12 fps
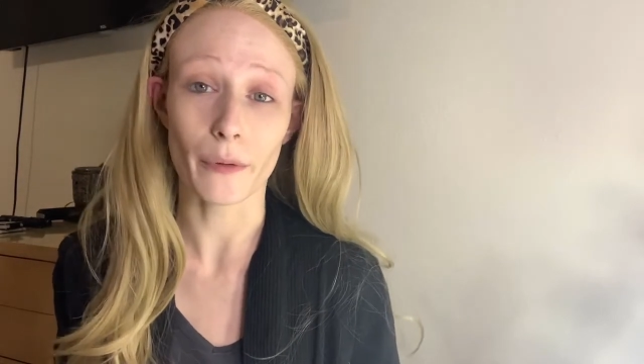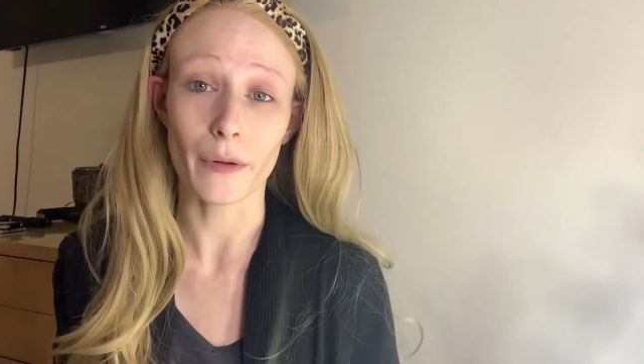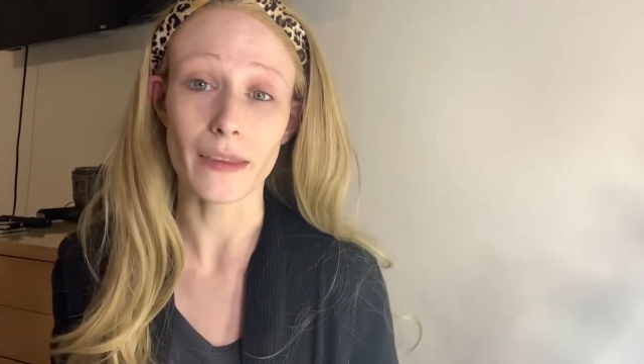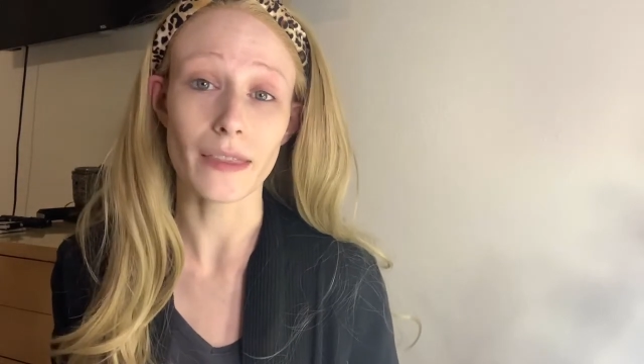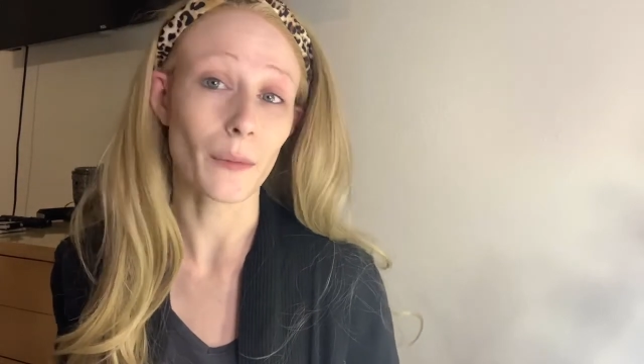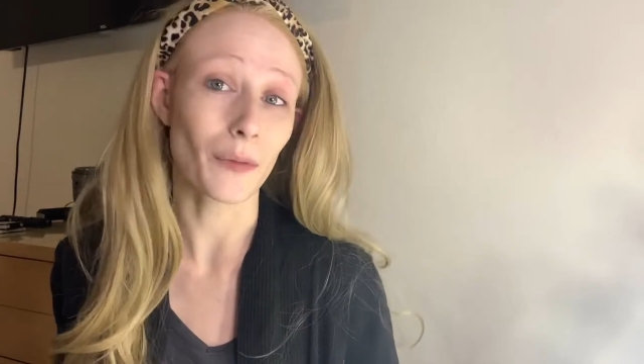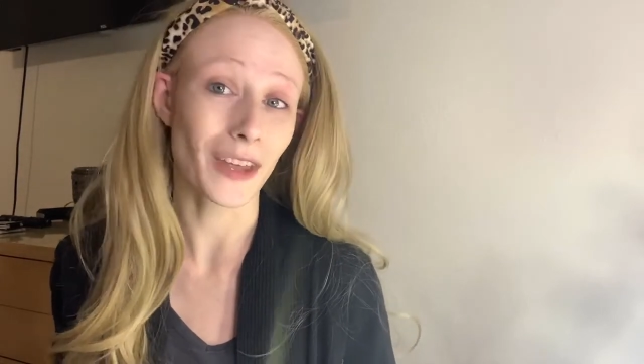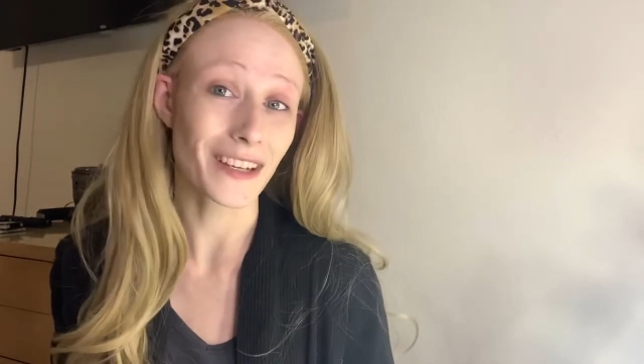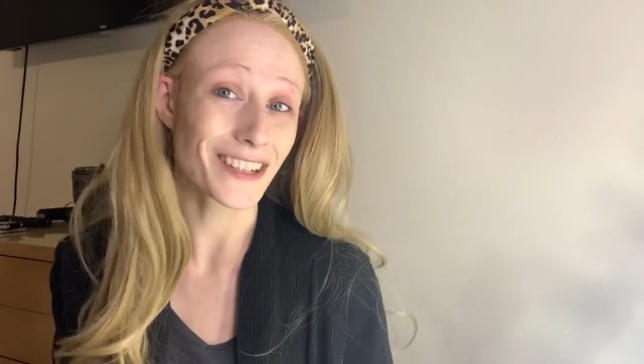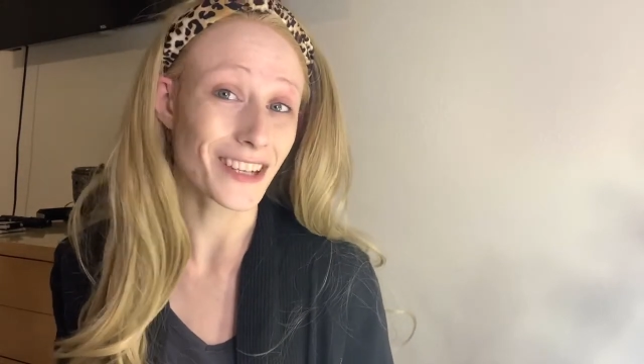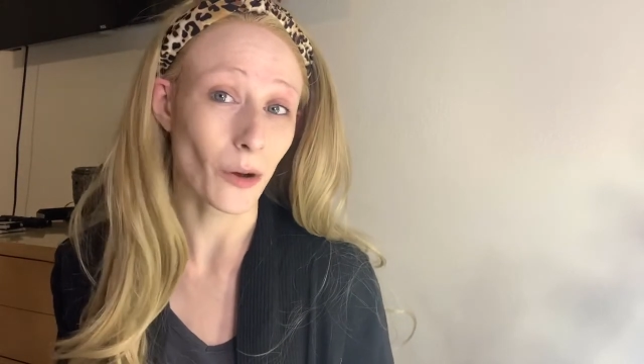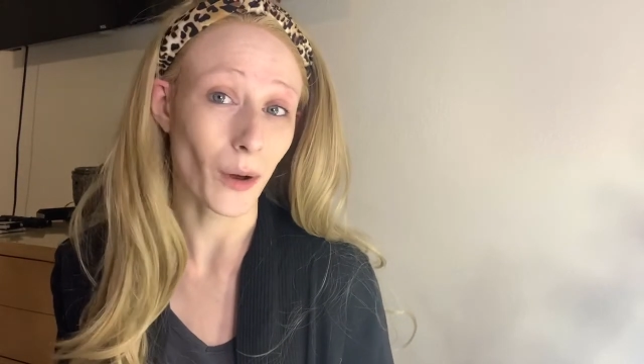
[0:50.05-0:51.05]
and they would like
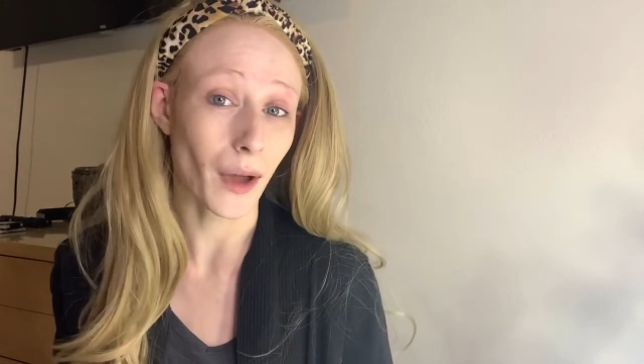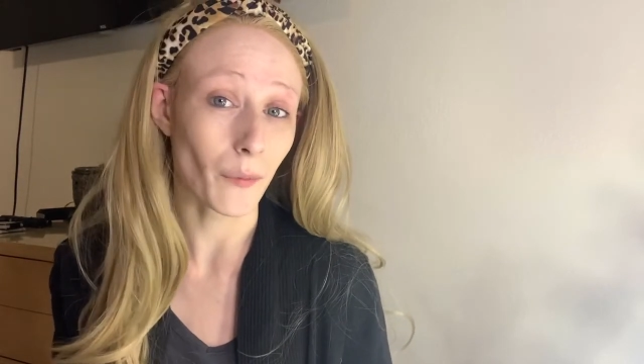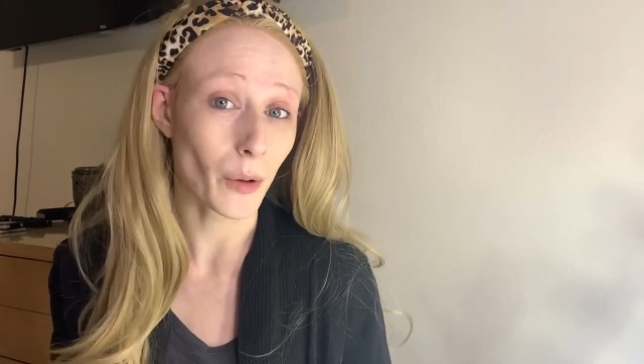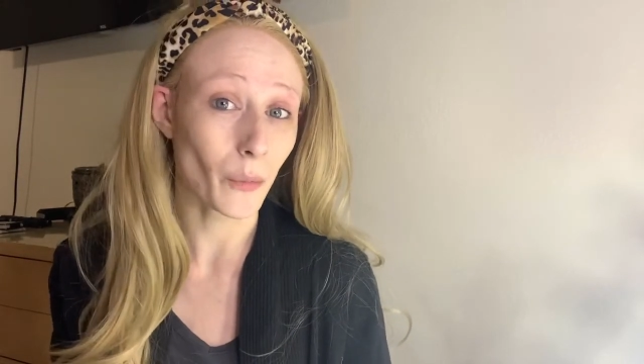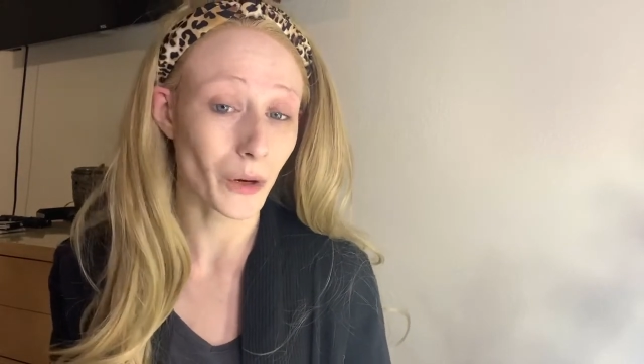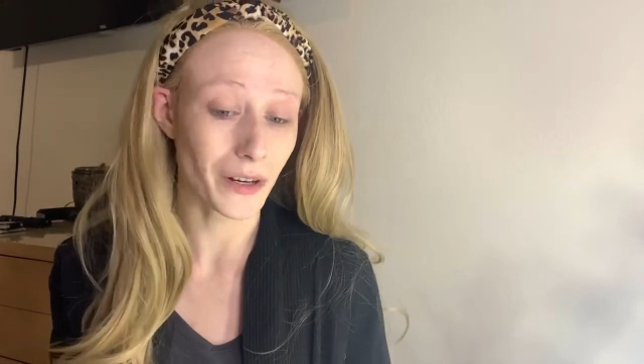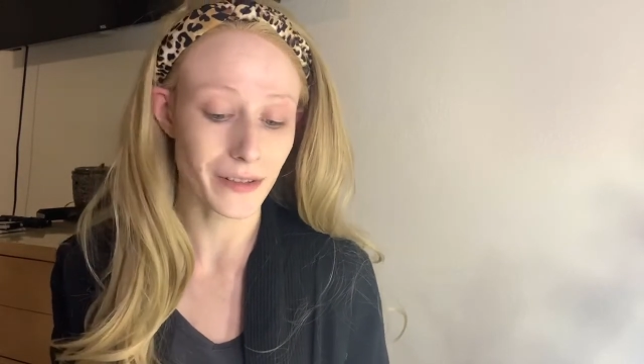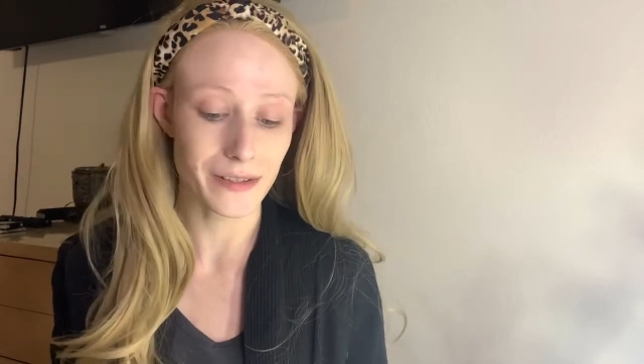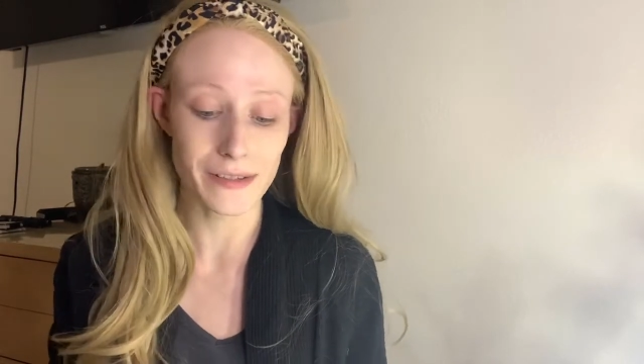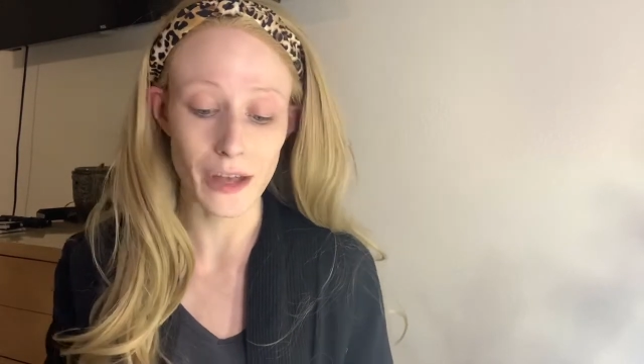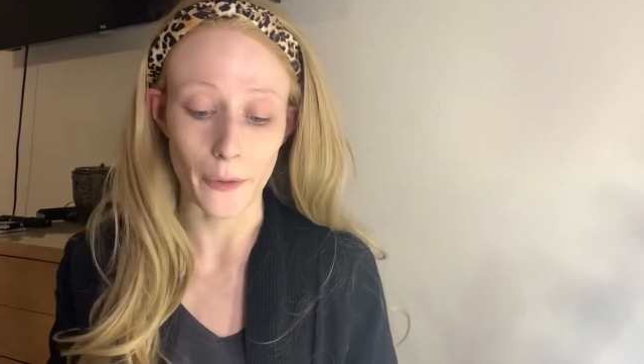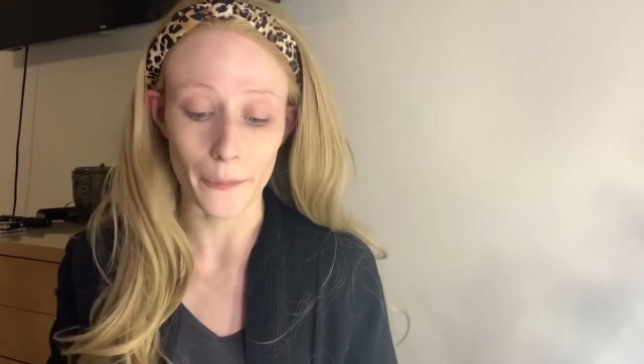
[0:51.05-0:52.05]
to know how it works.
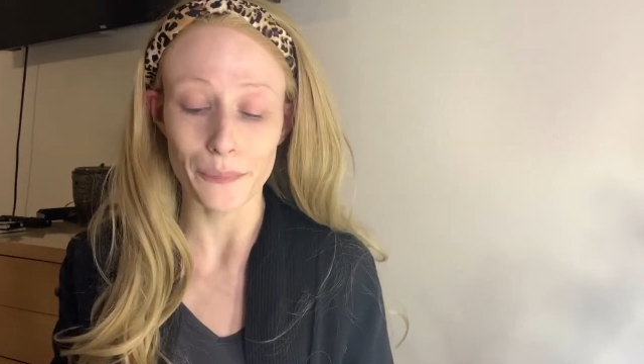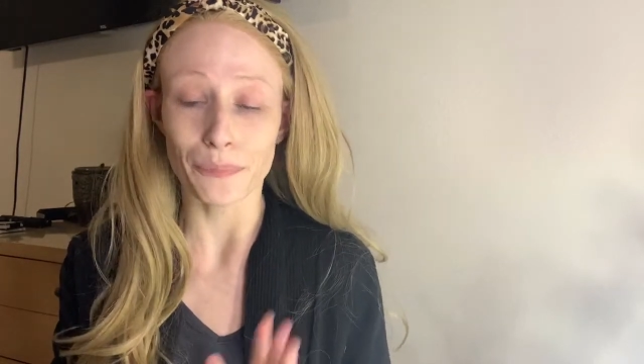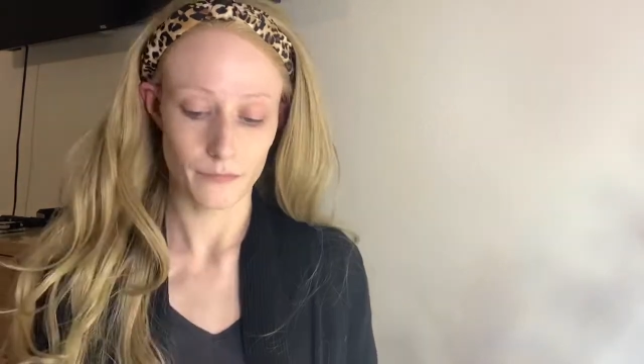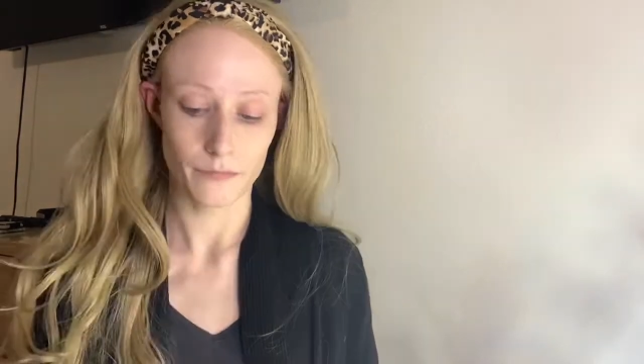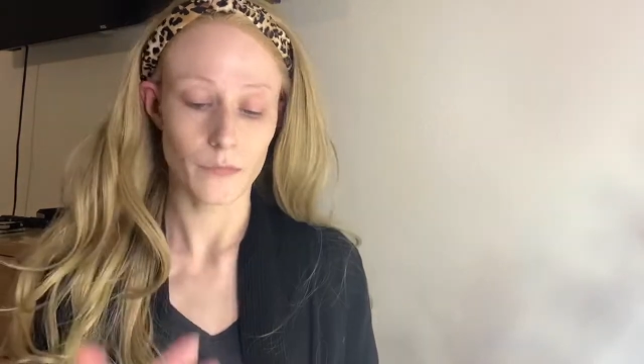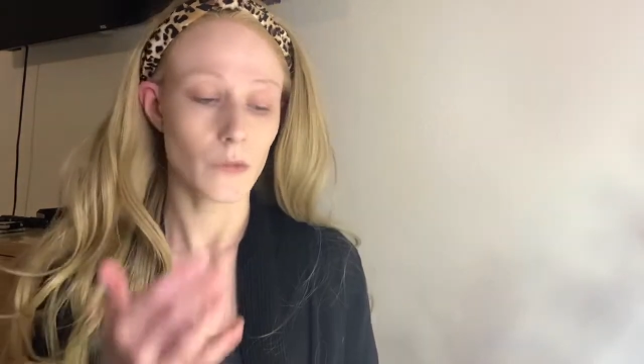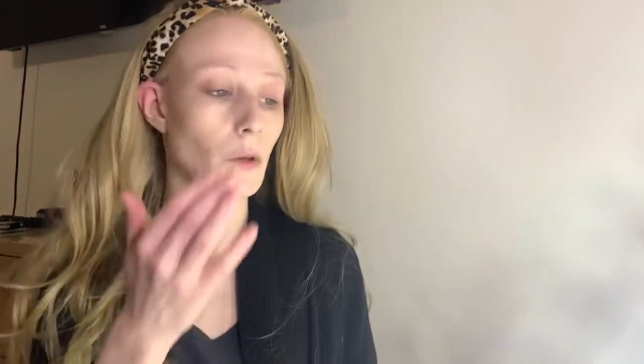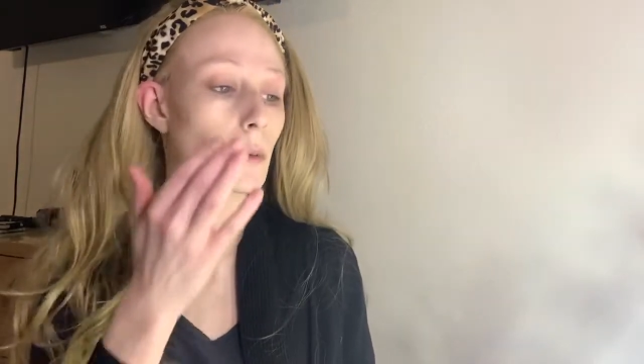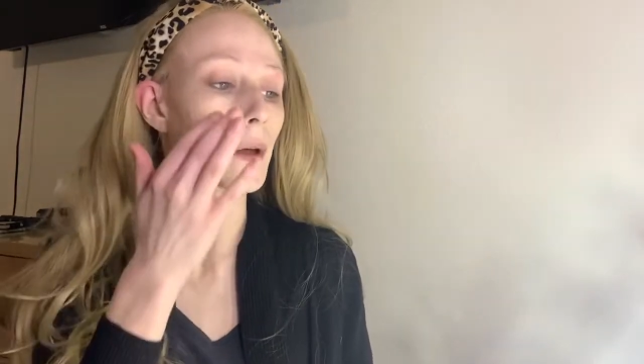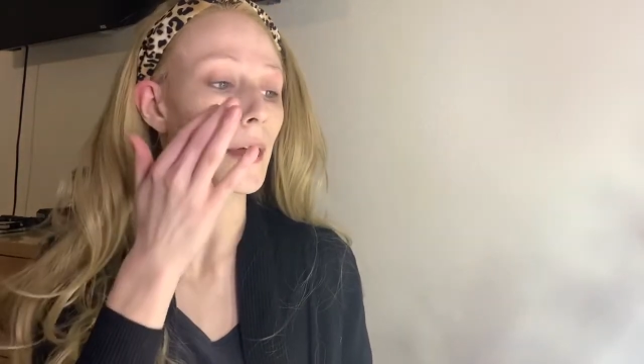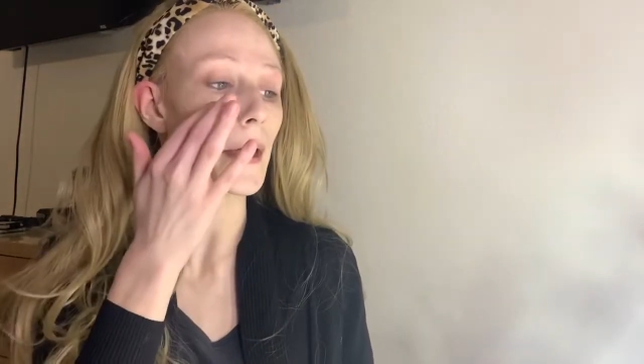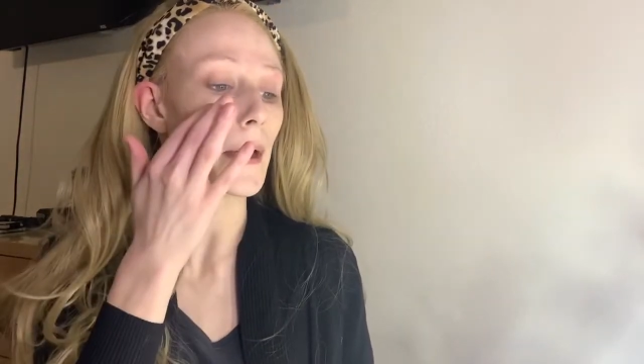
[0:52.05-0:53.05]
So,
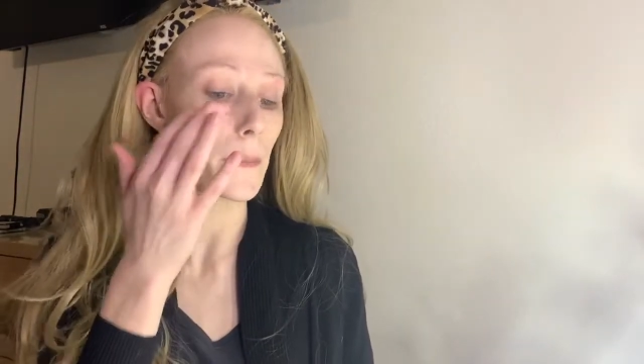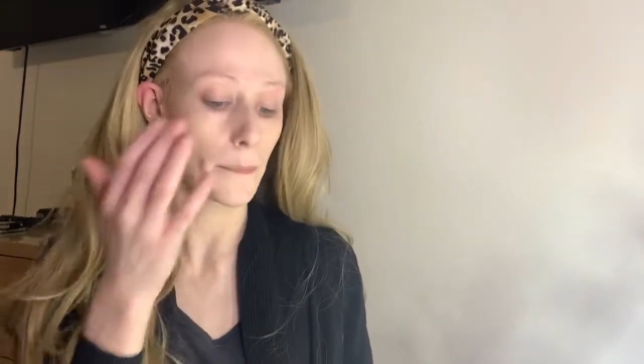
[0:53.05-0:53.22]
okay,